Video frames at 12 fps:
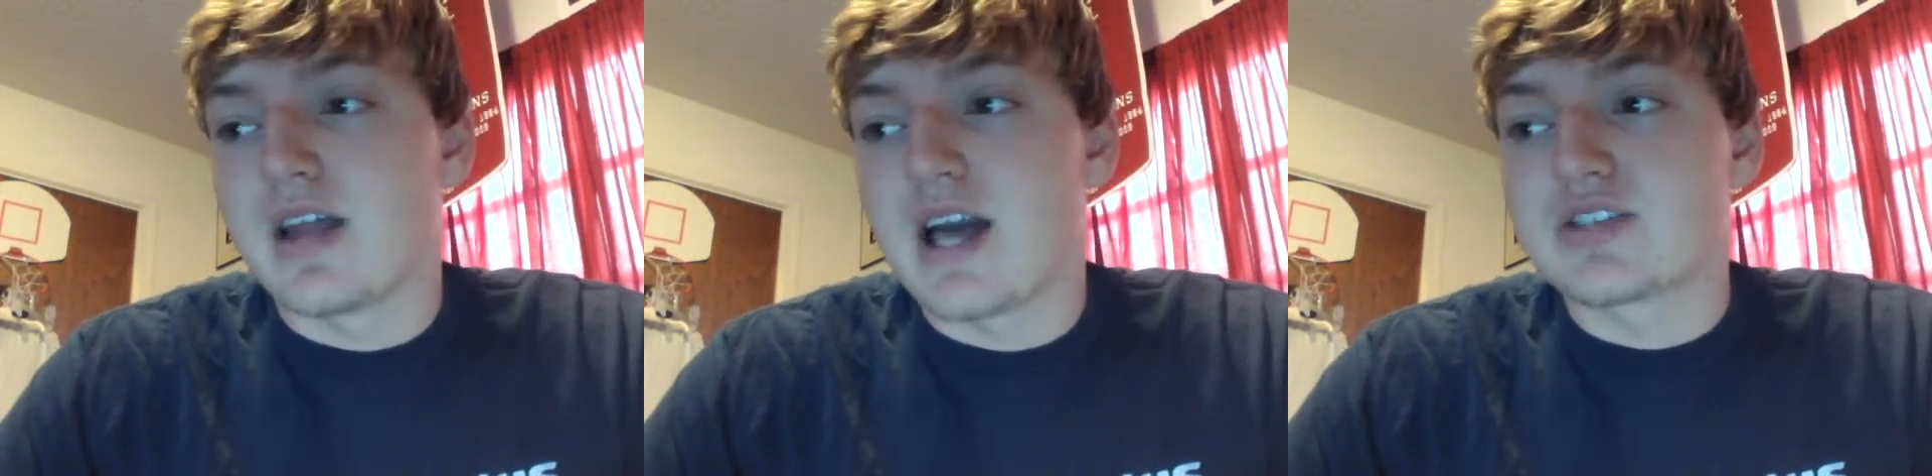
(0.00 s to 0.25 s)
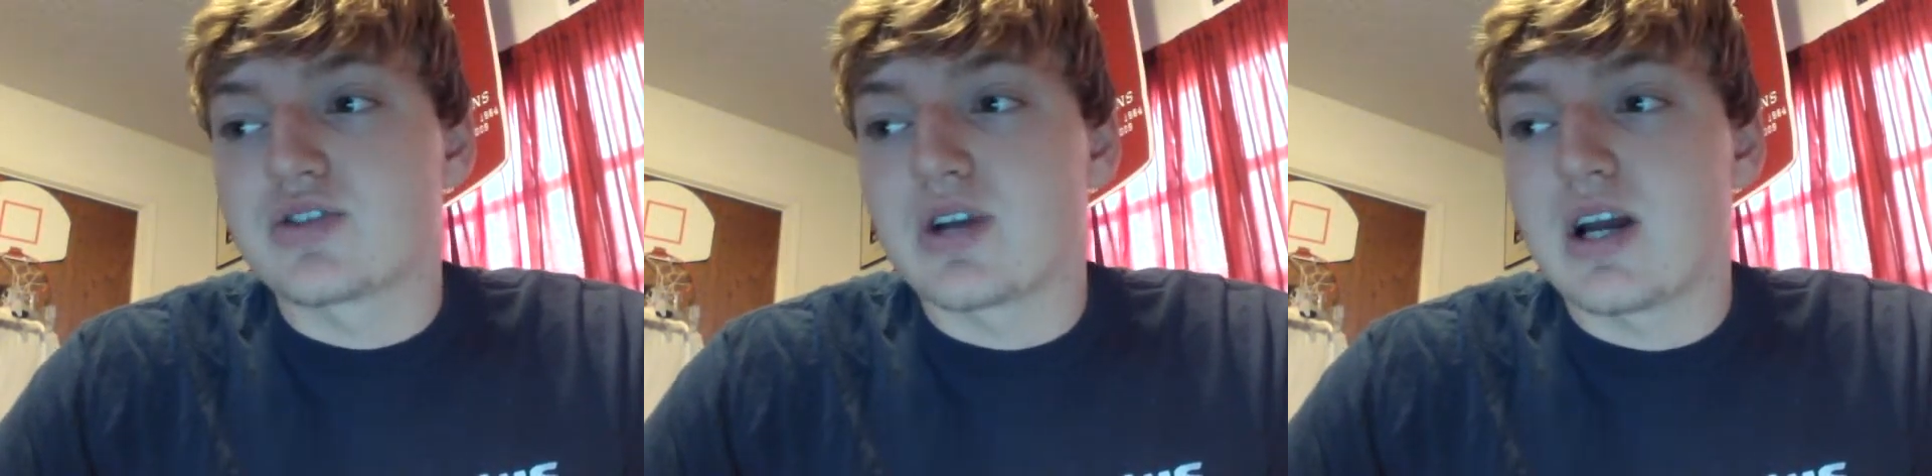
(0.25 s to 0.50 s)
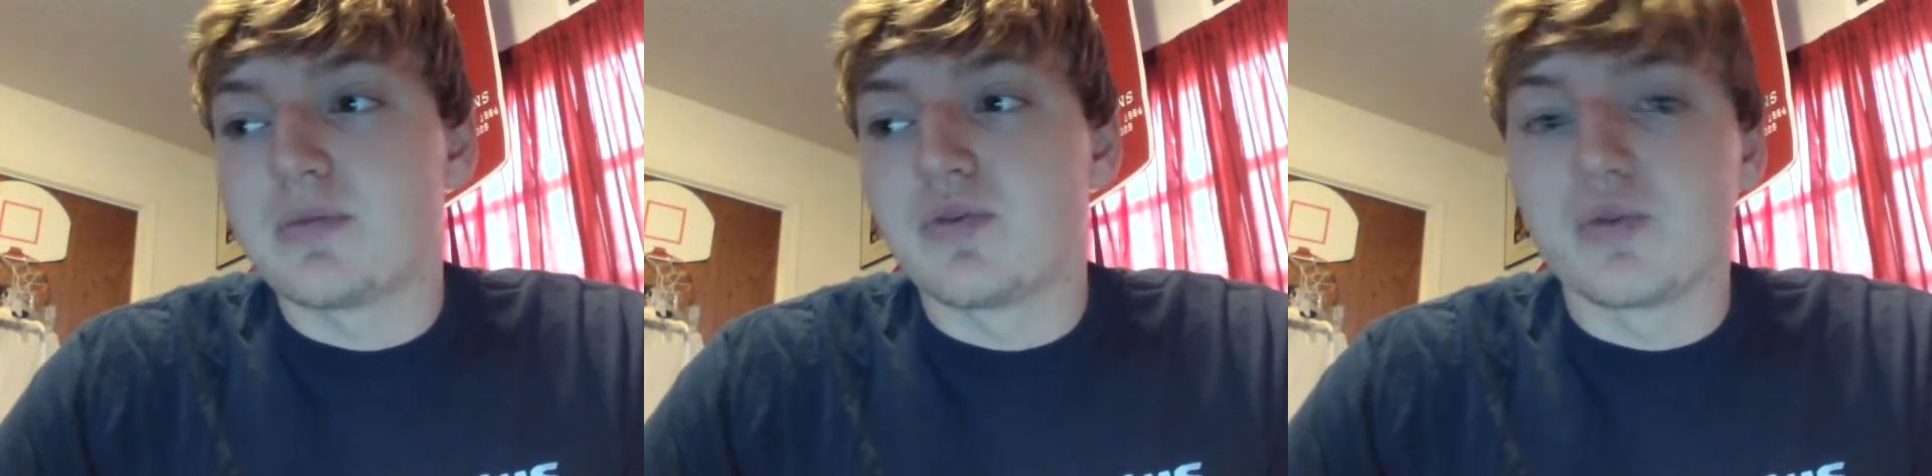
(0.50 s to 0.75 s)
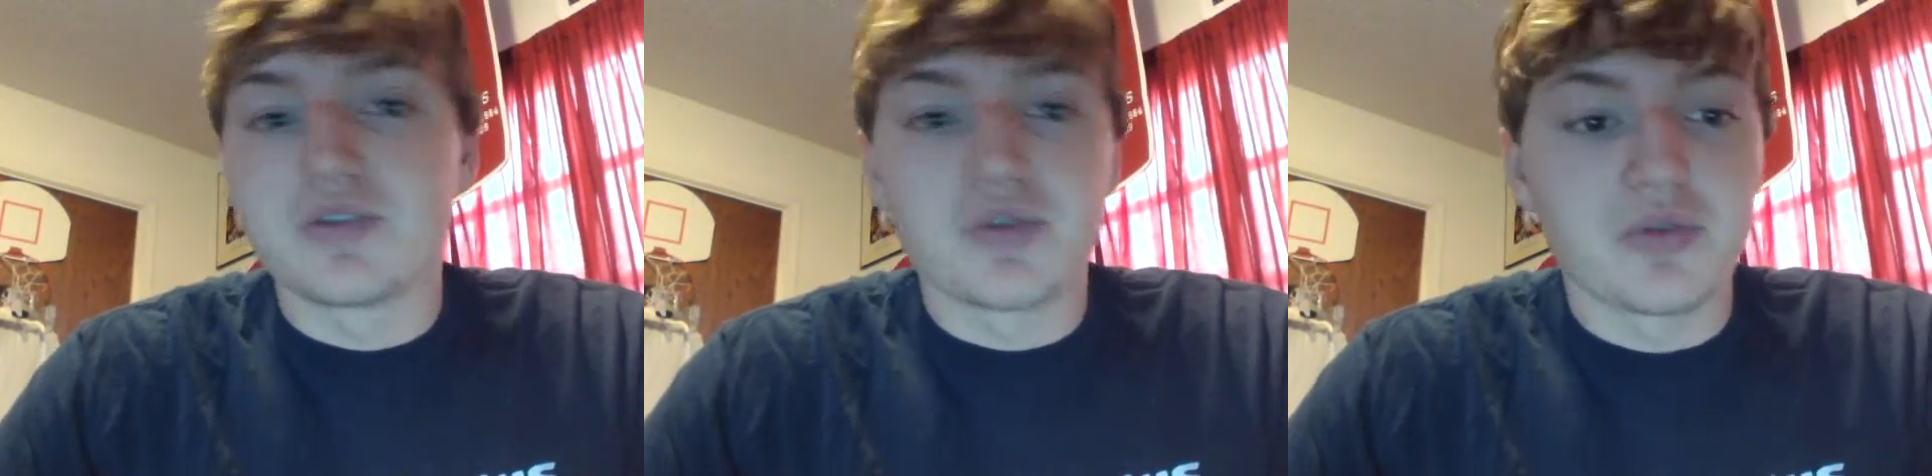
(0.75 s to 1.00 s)
last drive
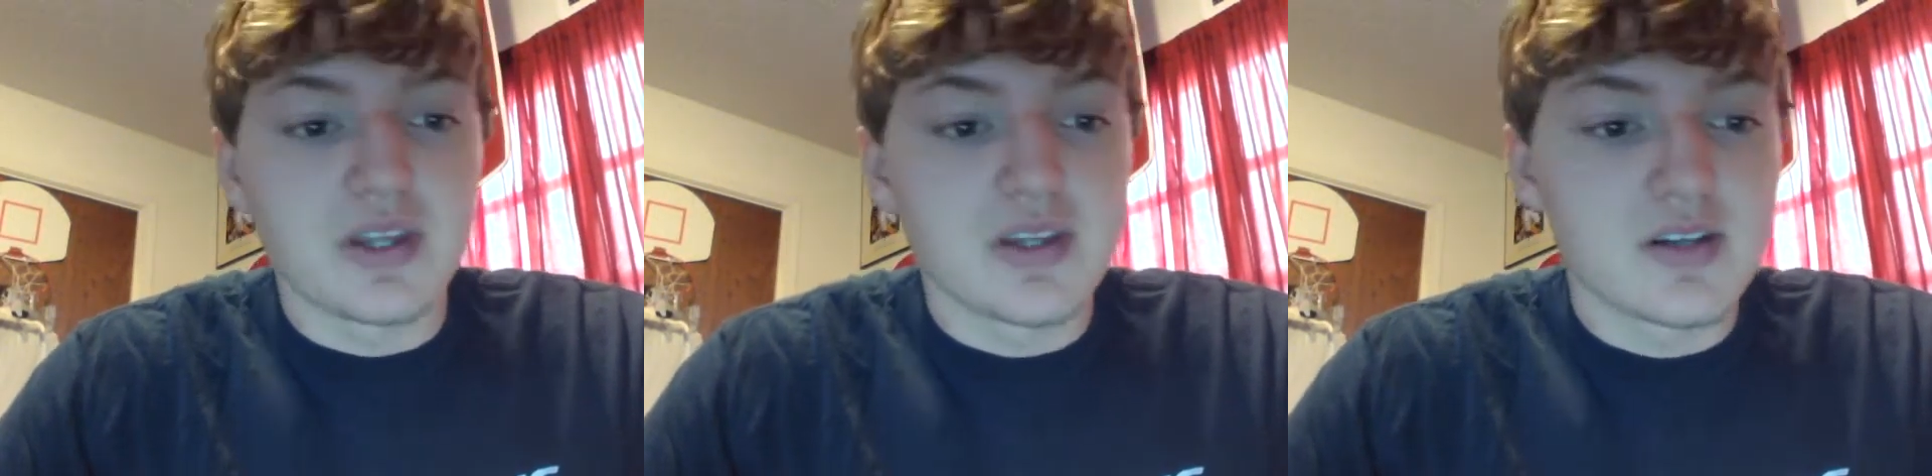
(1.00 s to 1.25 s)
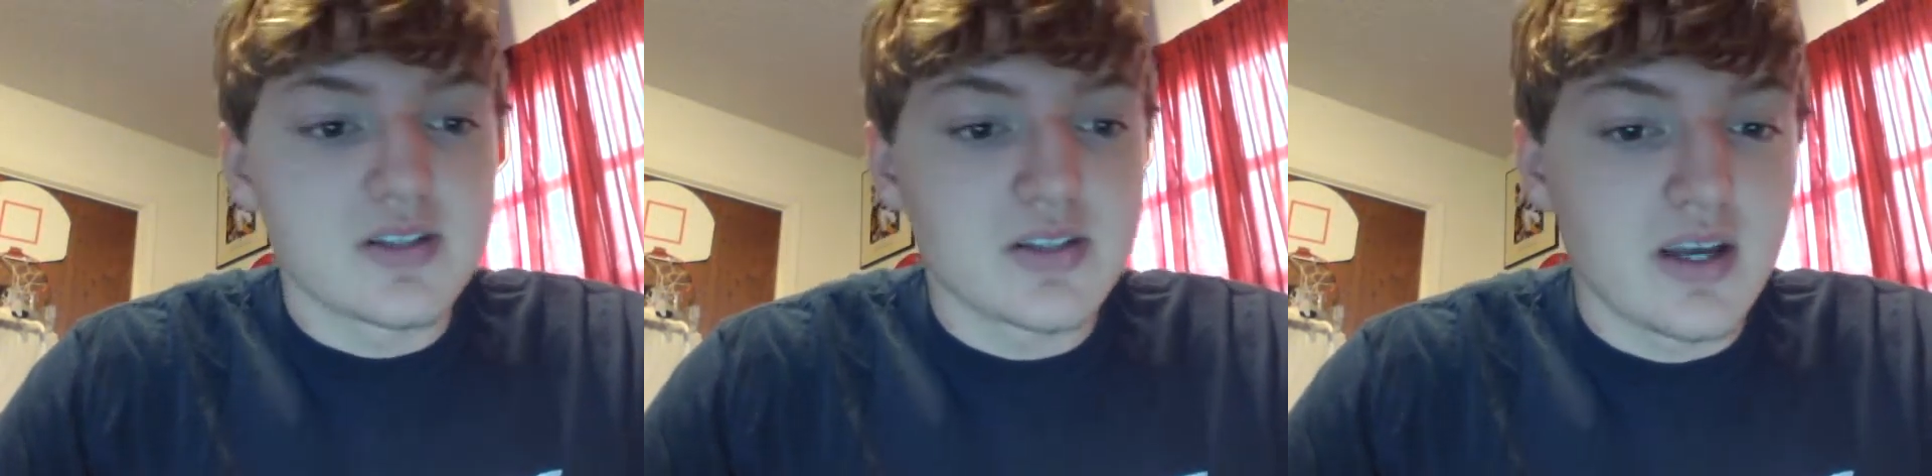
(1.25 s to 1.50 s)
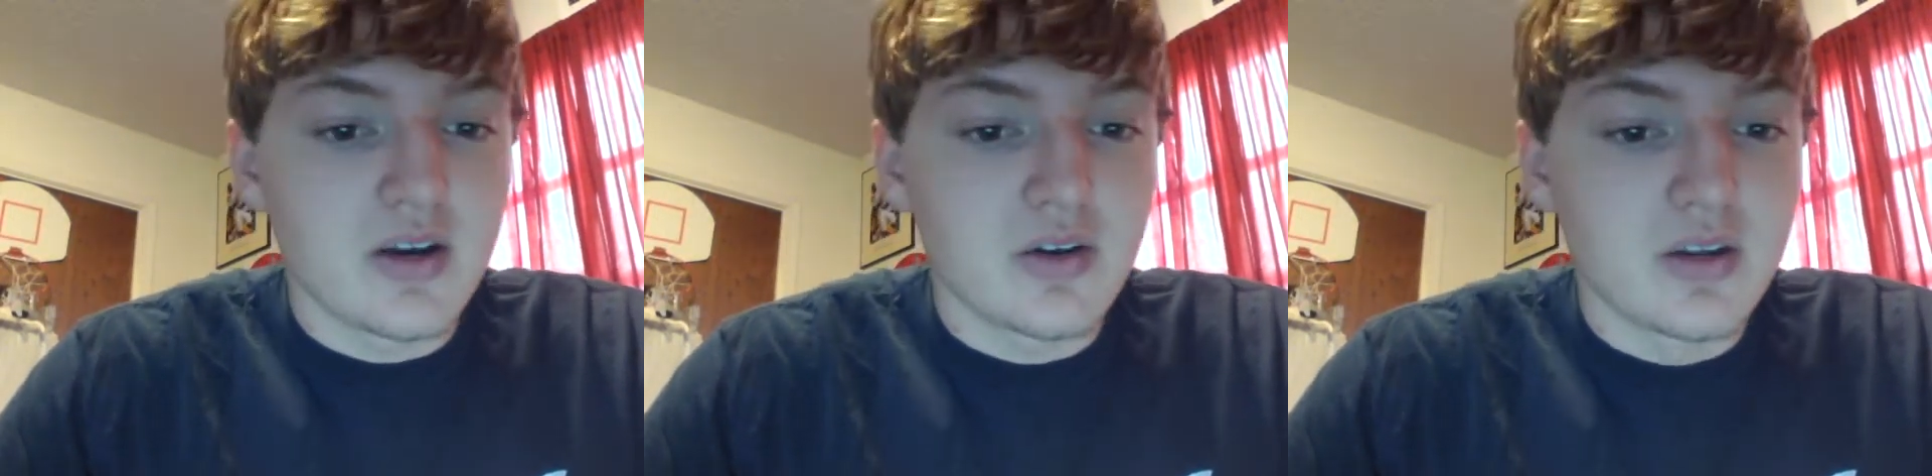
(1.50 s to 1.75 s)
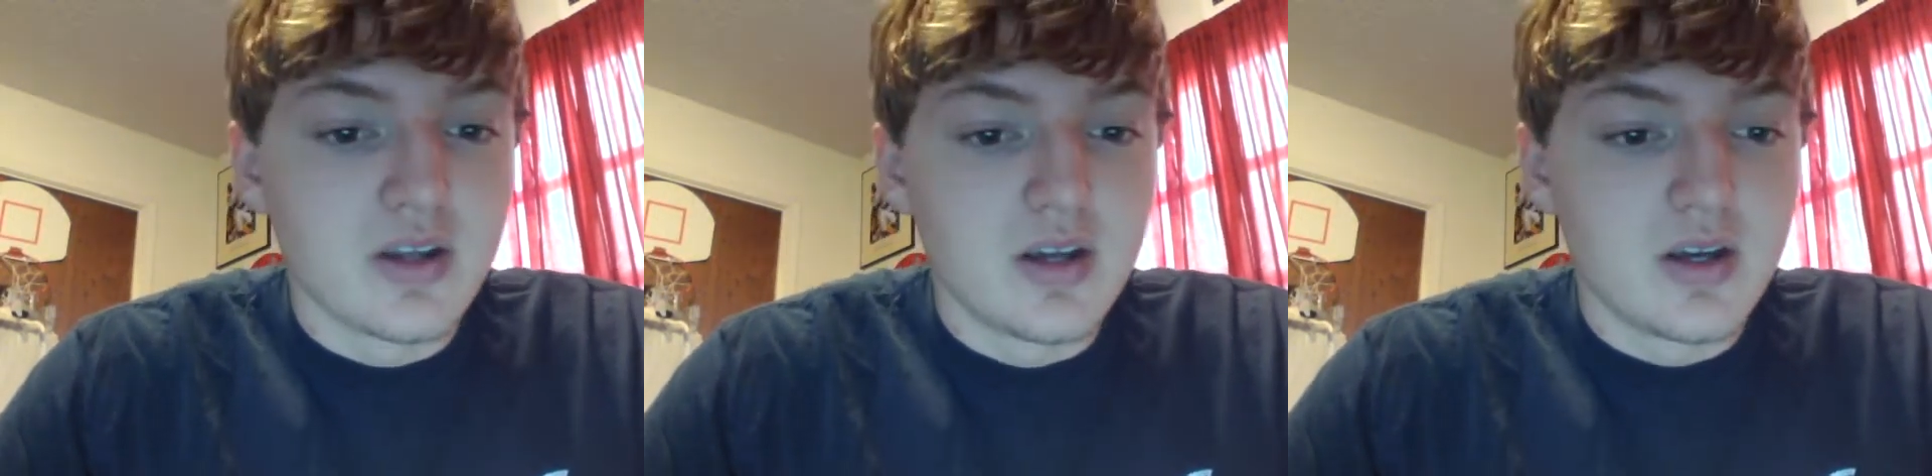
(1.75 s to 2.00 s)
before we scored the touchdown.